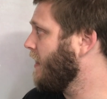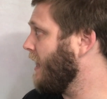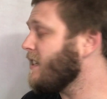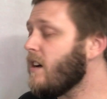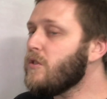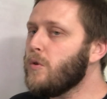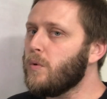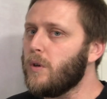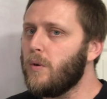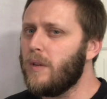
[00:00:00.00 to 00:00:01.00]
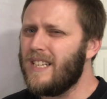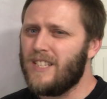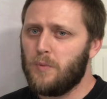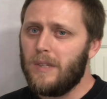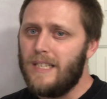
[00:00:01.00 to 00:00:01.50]
That's also the really cool thing, is
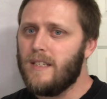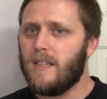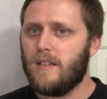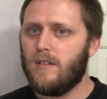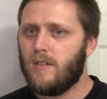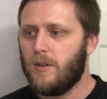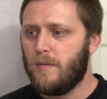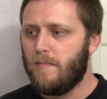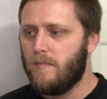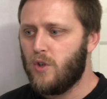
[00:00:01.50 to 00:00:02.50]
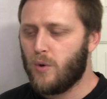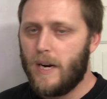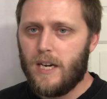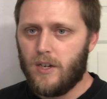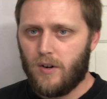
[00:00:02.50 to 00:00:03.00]
it's really easy to
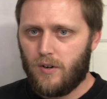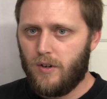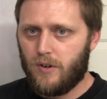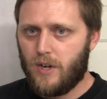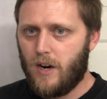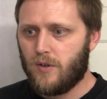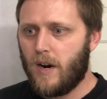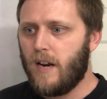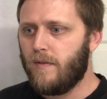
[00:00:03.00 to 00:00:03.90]
trade your shares, right?